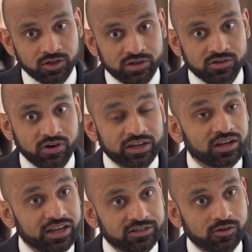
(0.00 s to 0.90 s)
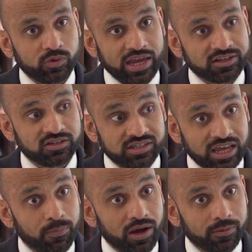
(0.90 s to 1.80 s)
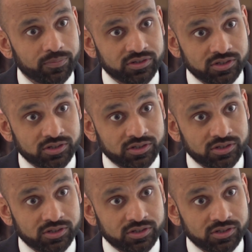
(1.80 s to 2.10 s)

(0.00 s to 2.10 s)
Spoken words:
So as a regulator, we had to step up and